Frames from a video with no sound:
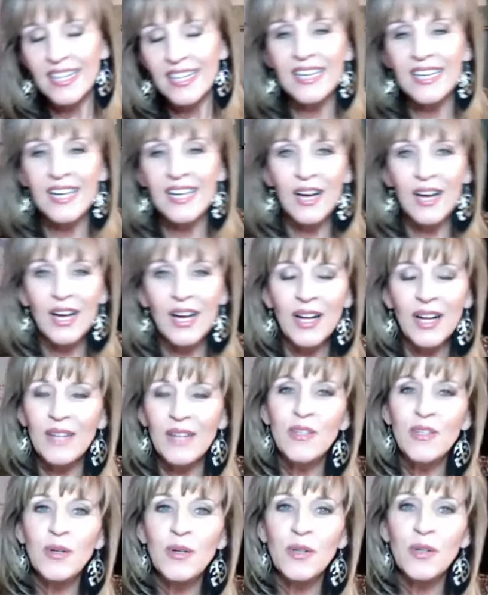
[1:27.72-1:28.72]
if
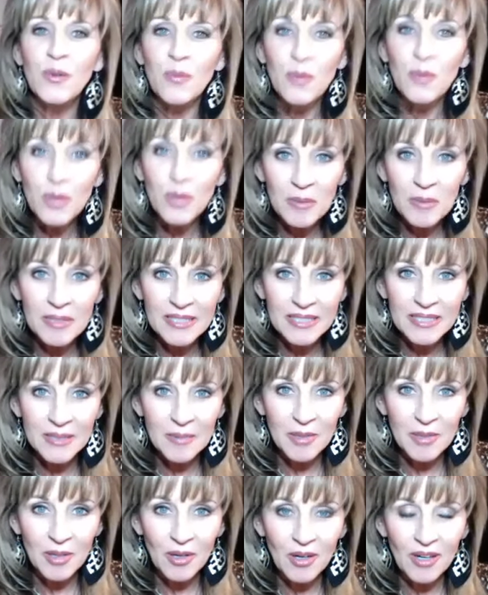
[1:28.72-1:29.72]
you're in the Ruby
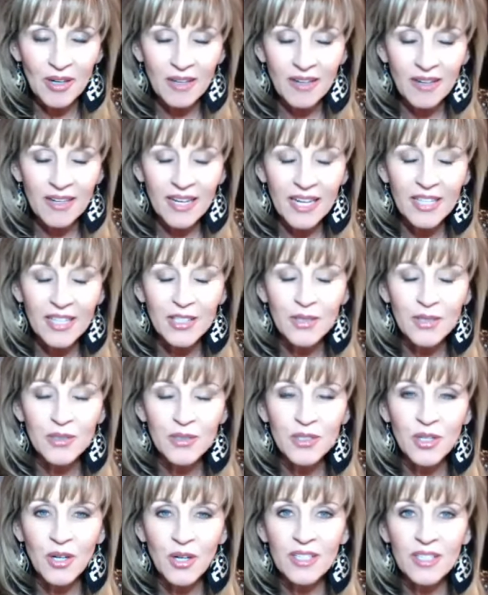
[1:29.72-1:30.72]
seminar and you
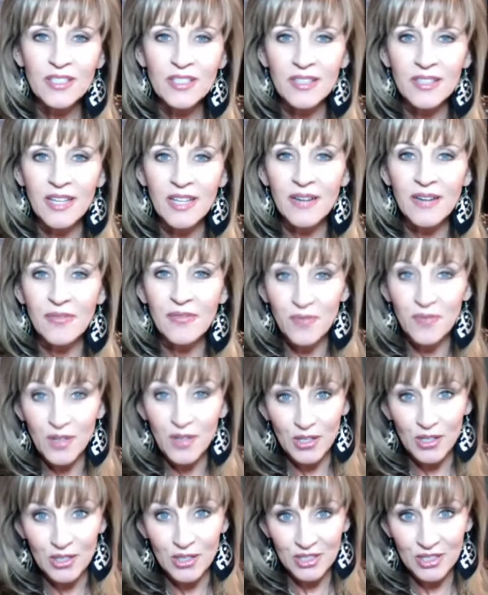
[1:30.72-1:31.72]
started July
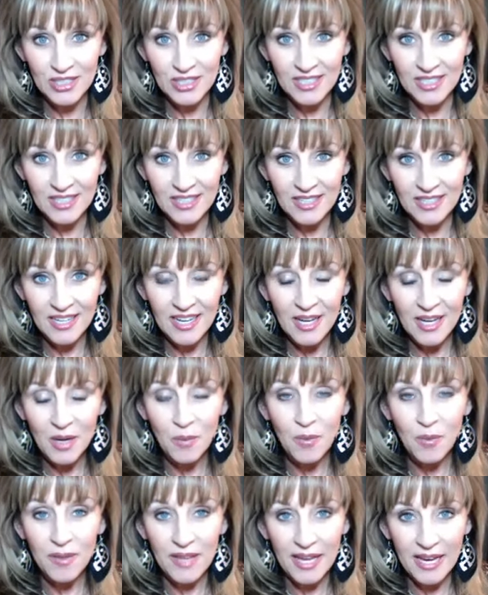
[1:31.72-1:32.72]
1st
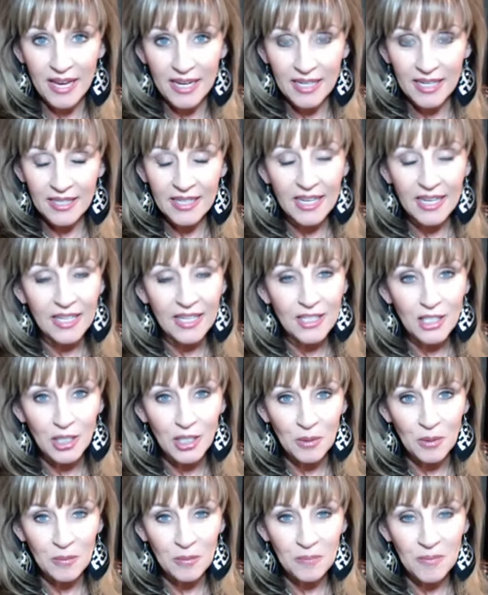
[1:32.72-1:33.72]
with eight and
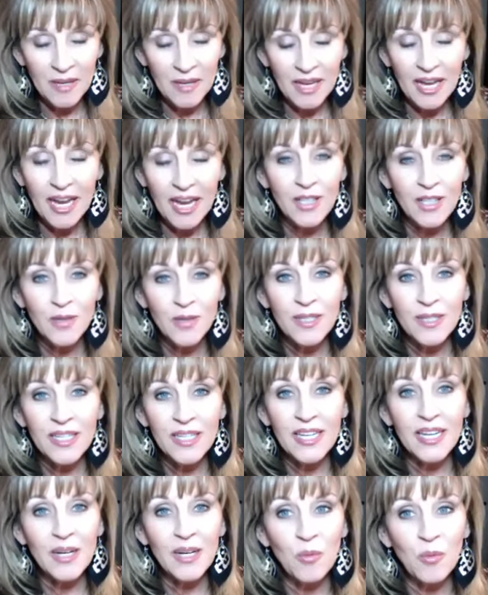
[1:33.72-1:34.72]
you did it
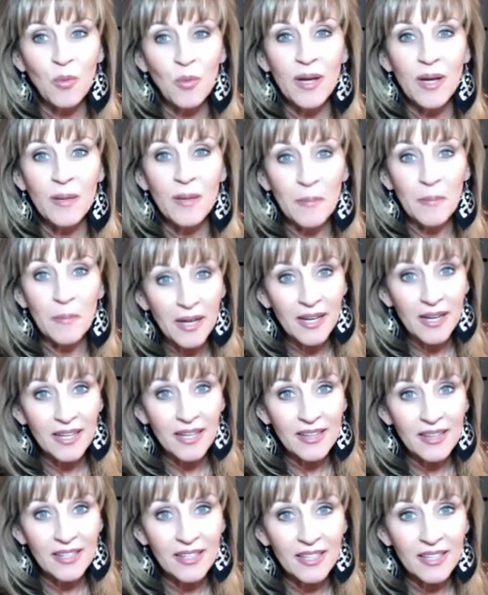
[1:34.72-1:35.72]
in 1 month,
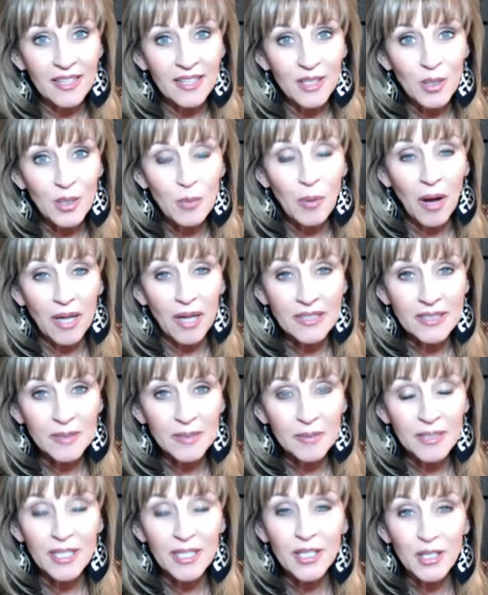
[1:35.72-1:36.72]
you
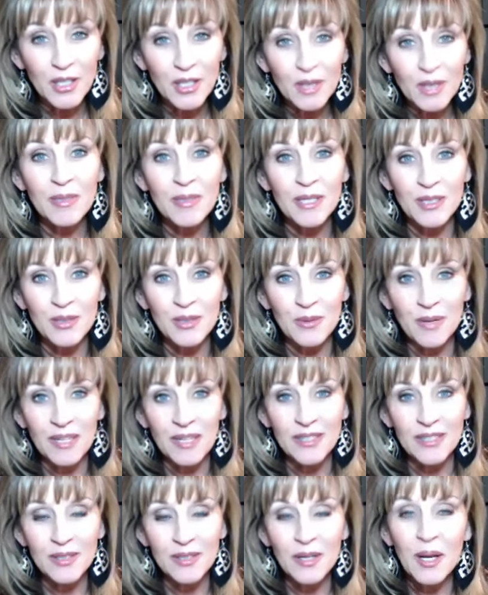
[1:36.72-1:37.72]
possibly could be a
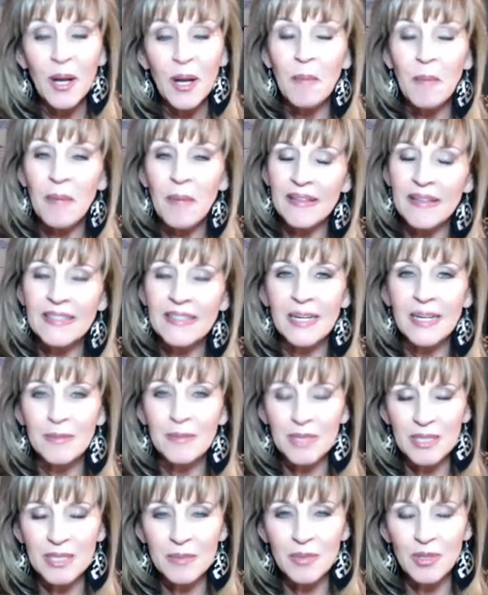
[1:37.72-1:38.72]
director by the time
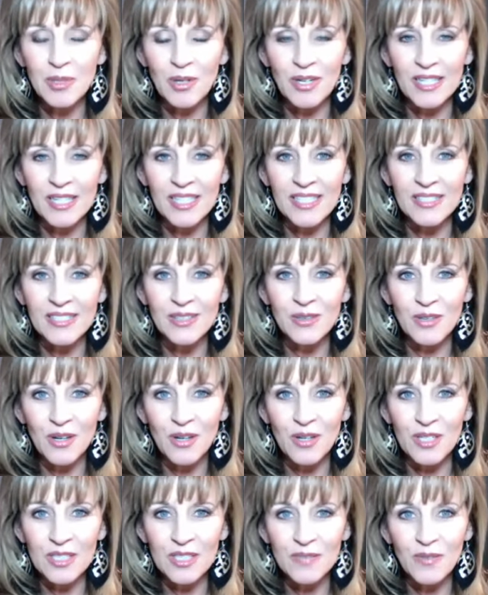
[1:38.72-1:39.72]
seminar ends on
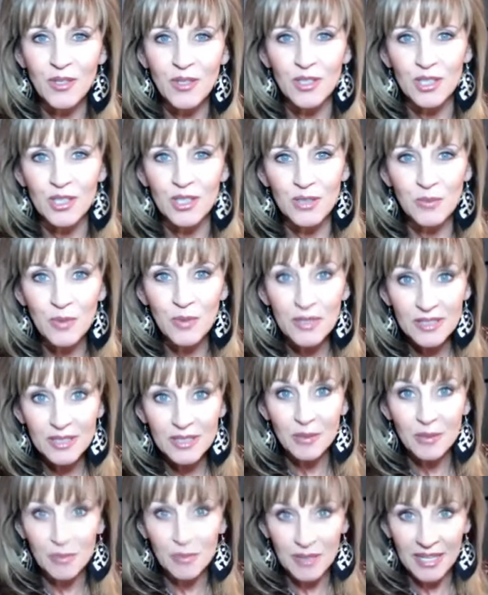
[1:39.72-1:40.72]
August 1st, because we'll
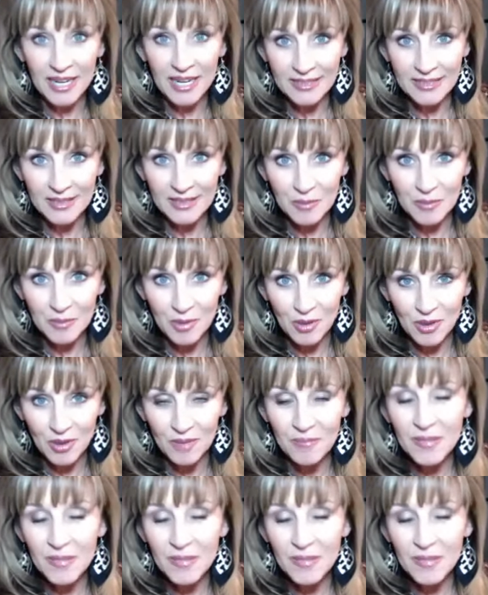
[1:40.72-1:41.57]
still be at seminar.